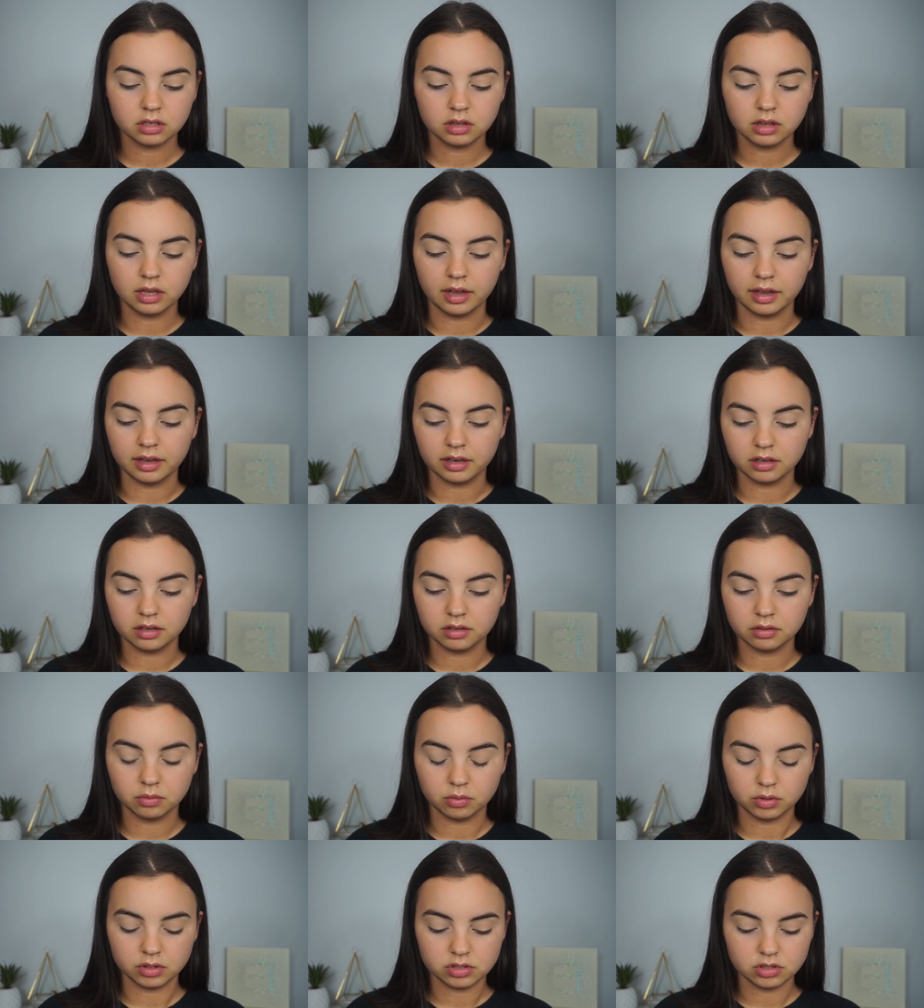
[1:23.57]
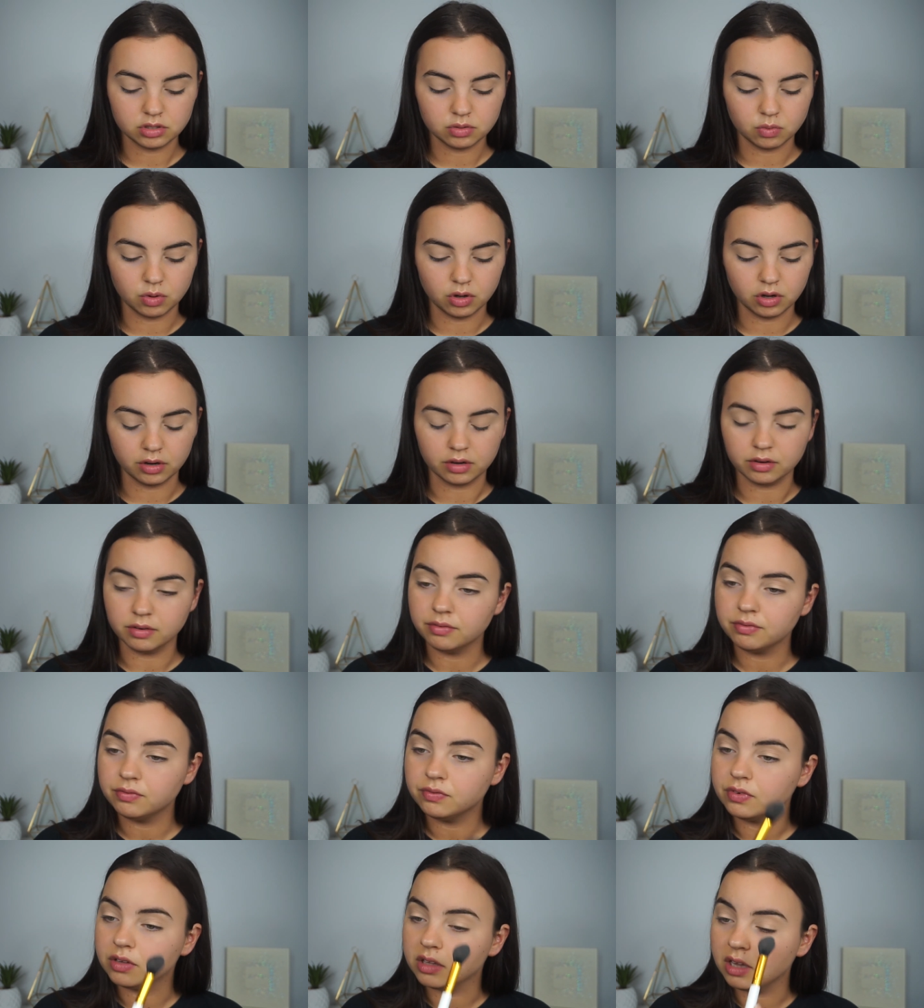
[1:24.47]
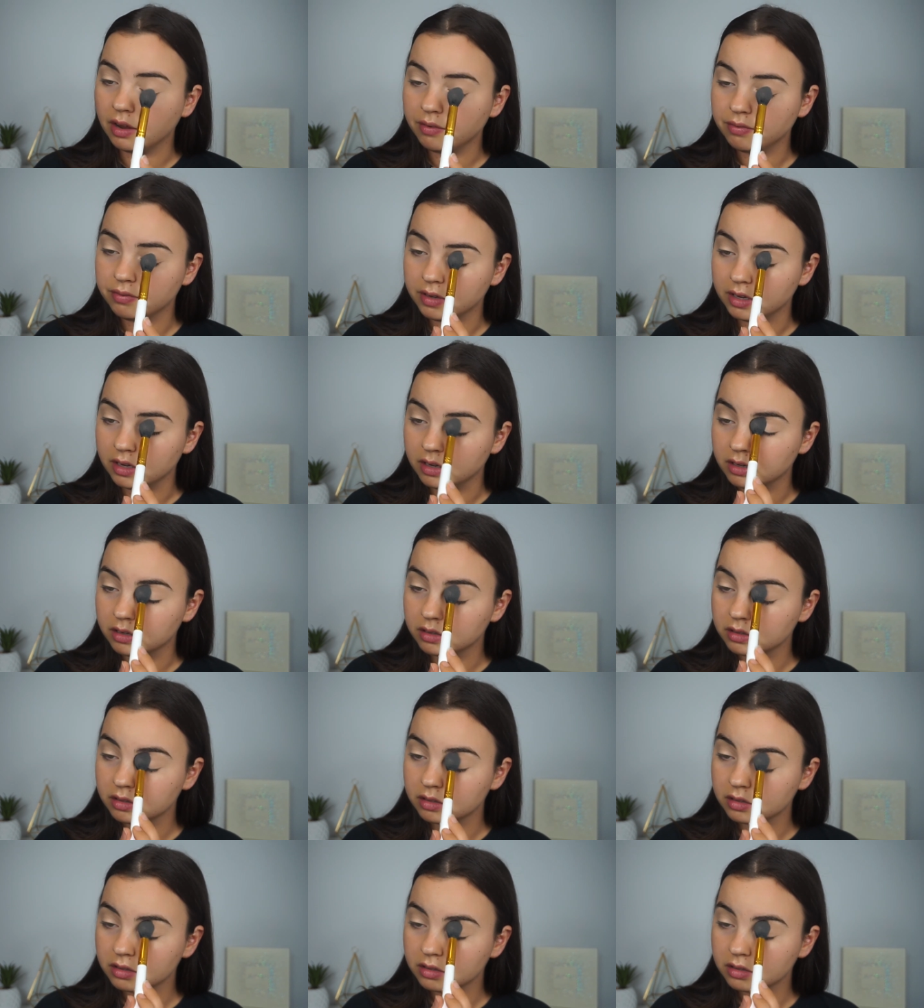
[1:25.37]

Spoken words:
like, what is the word? Fluffy.